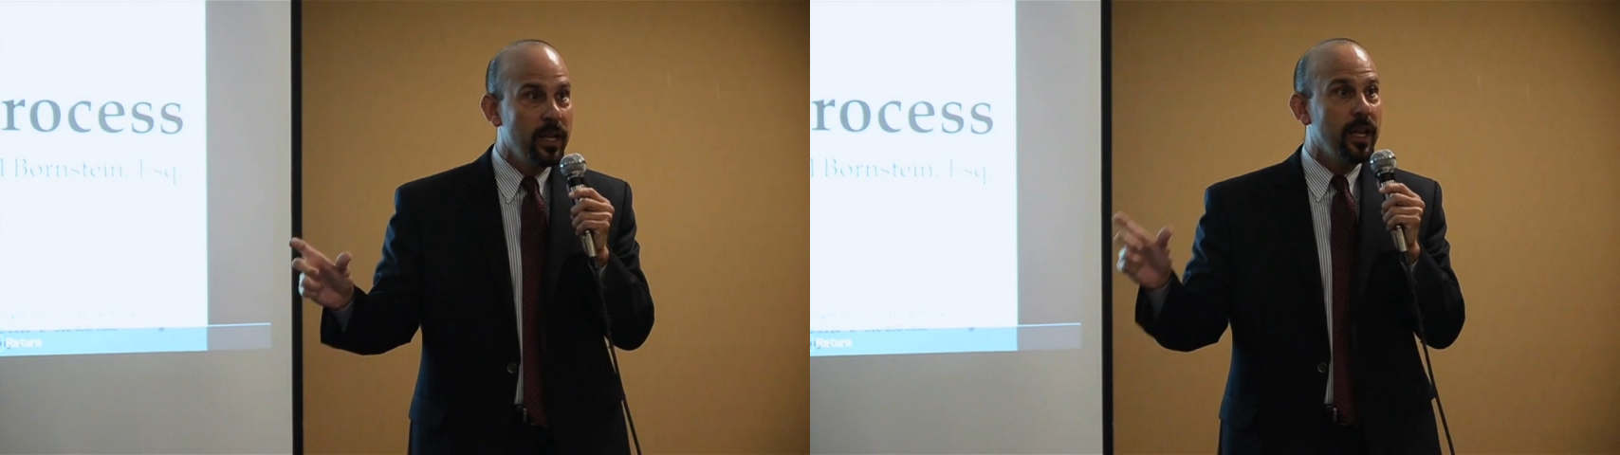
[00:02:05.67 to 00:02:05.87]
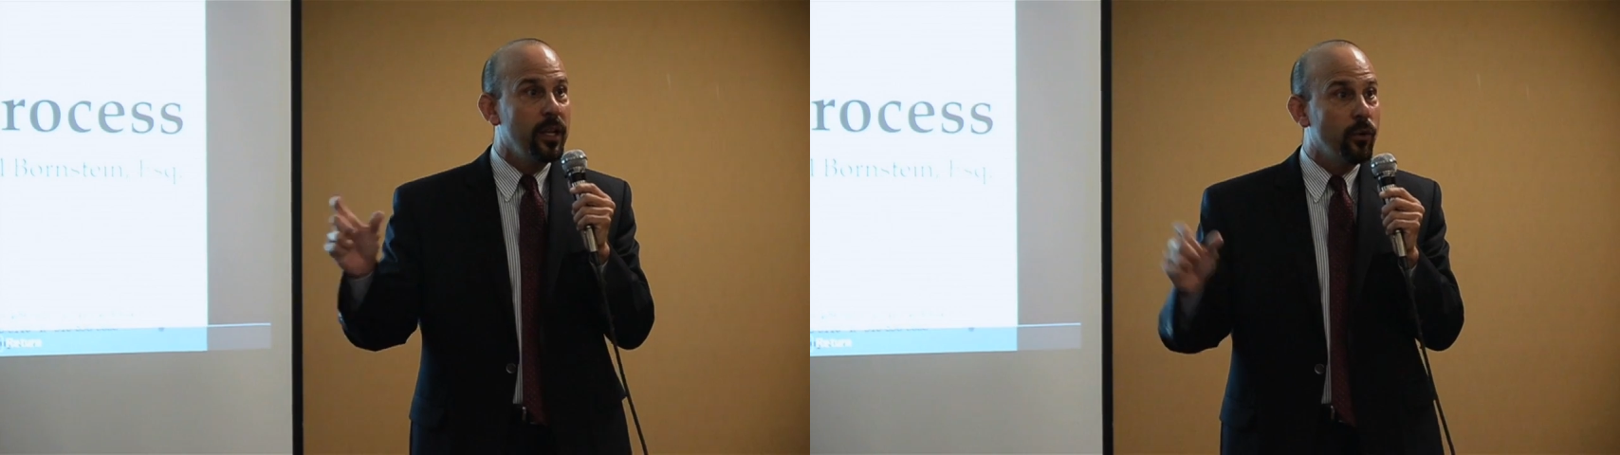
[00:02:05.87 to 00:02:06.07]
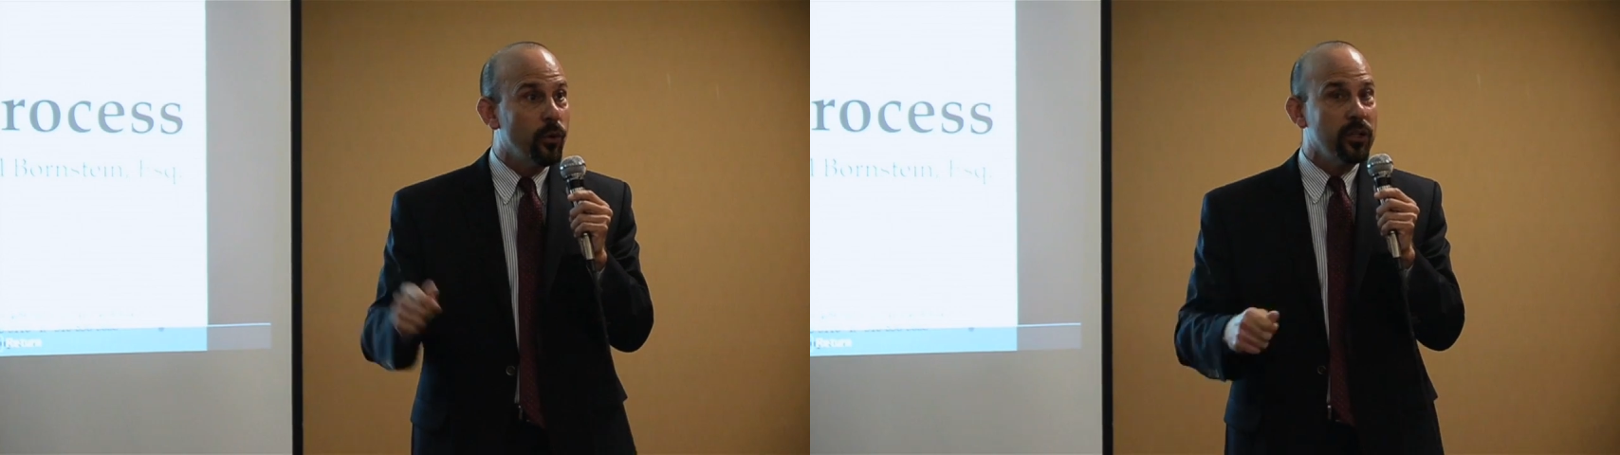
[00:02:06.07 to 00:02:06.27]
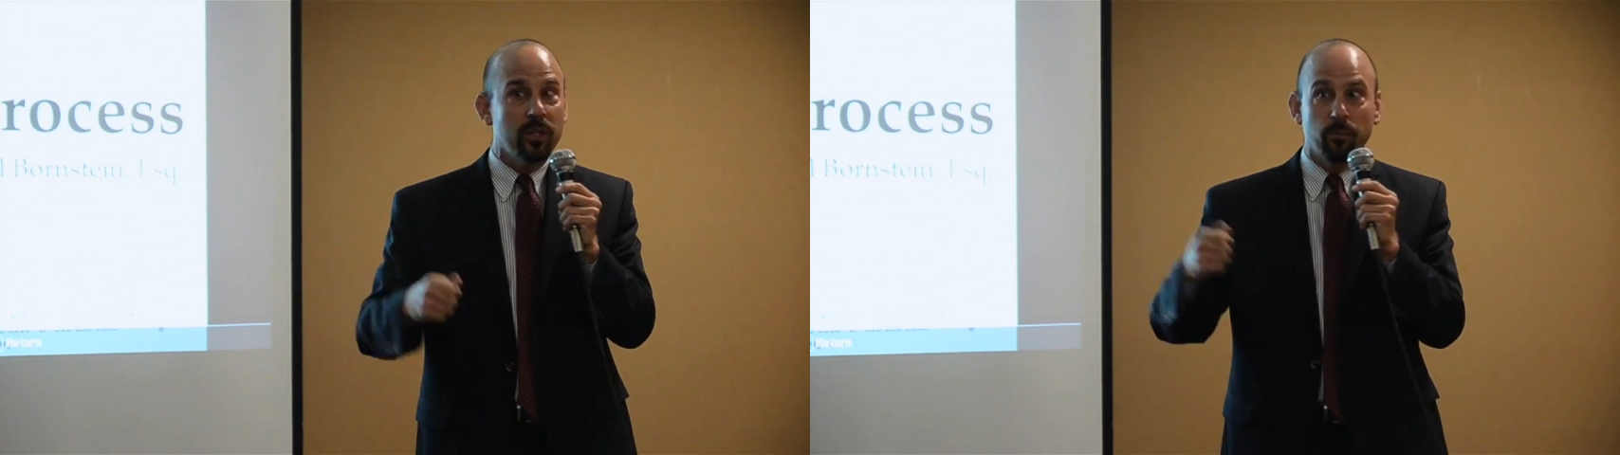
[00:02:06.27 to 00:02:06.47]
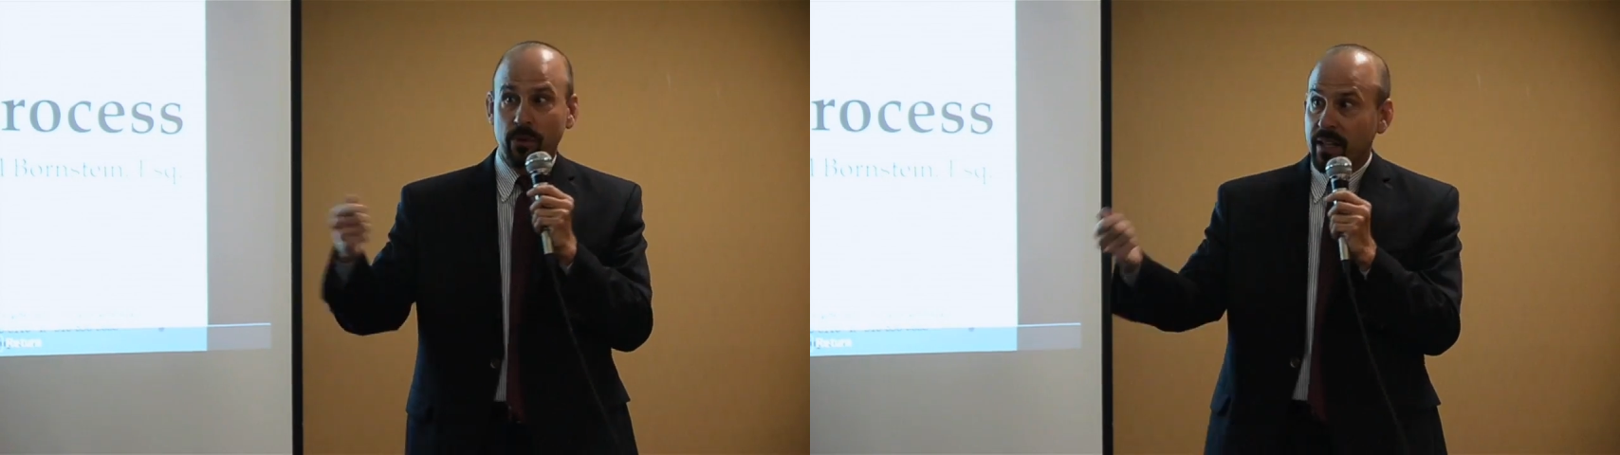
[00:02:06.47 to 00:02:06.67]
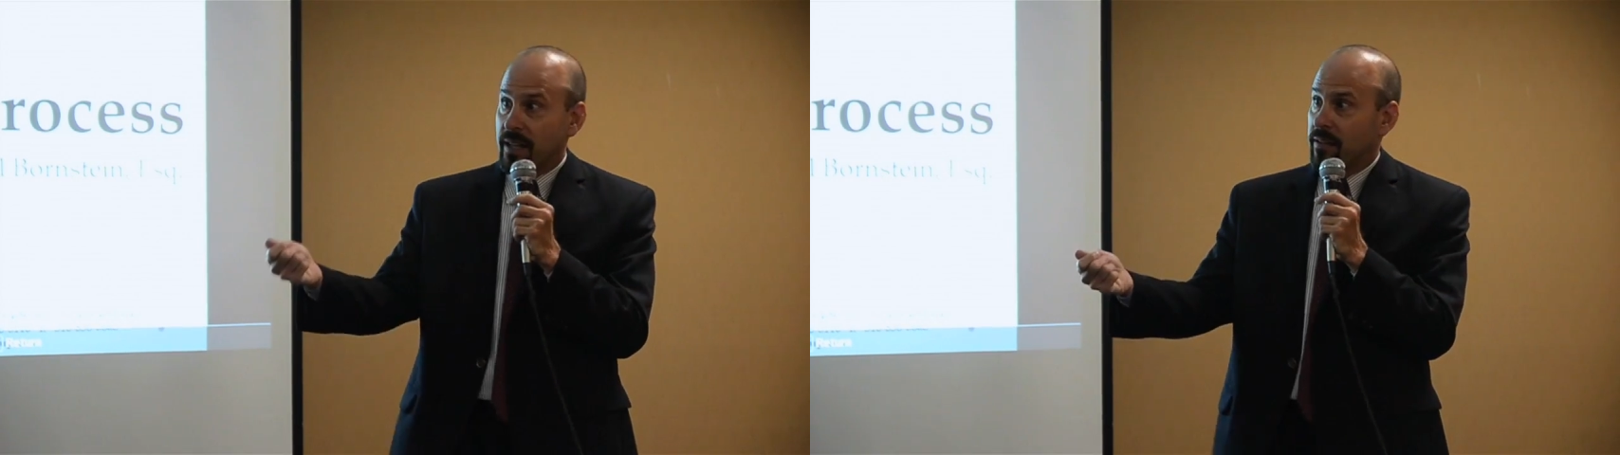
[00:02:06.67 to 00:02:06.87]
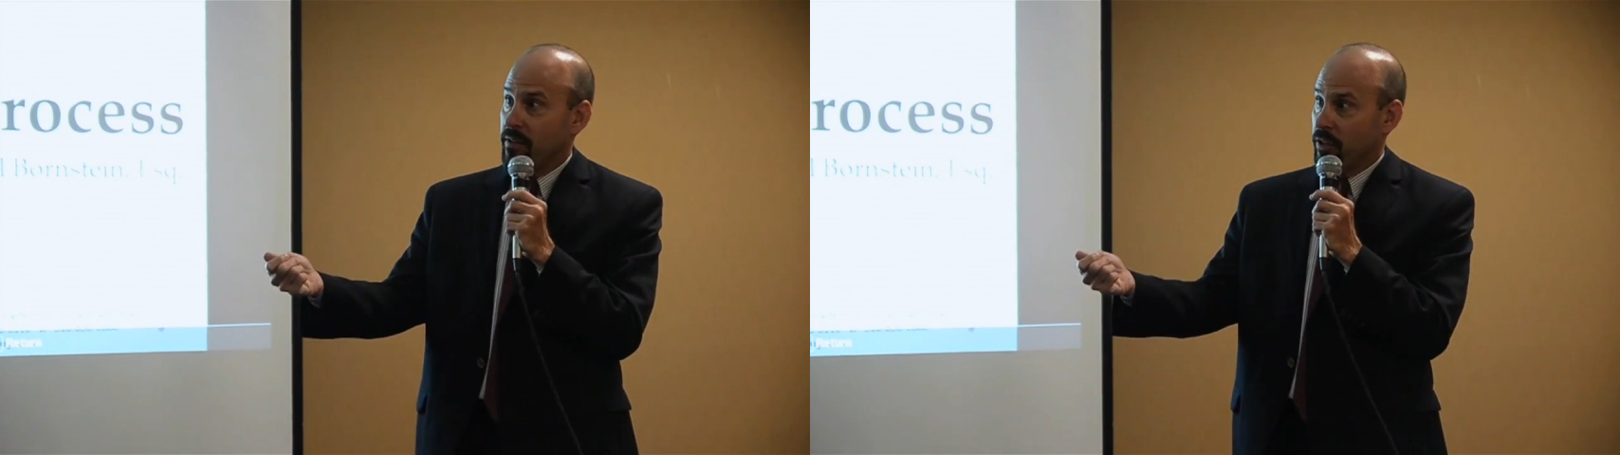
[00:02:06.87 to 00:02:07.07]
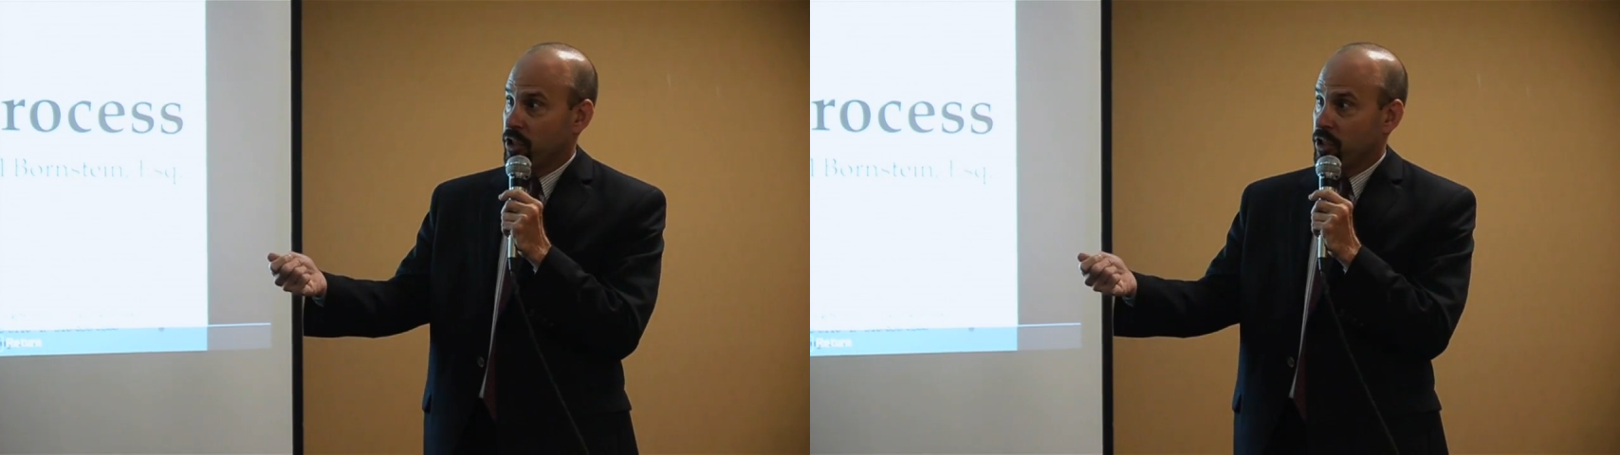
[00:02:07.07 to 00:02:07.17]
in order to bring that to the